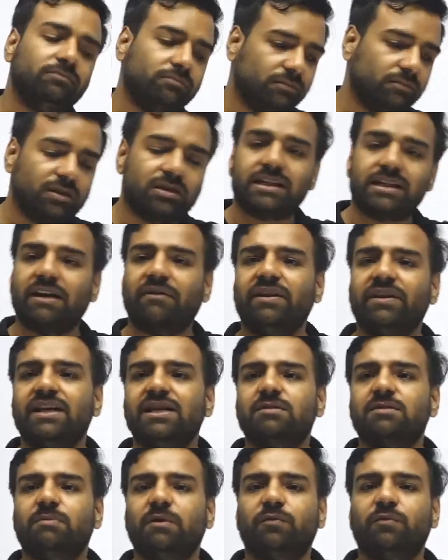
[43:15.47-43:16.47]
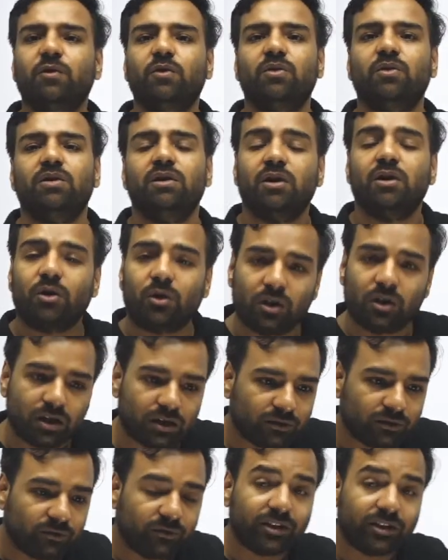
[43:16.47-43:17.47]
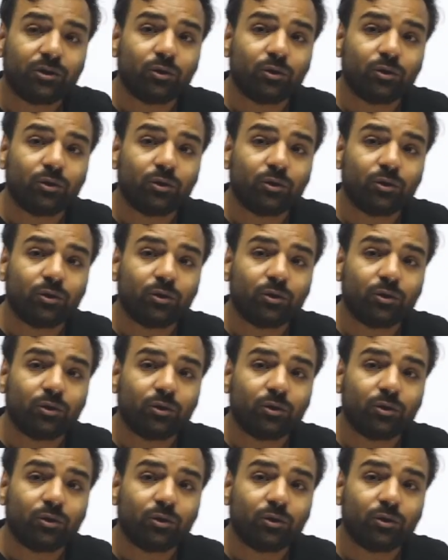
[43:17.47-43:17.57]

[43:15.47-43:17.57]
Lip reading: 7 days before, or with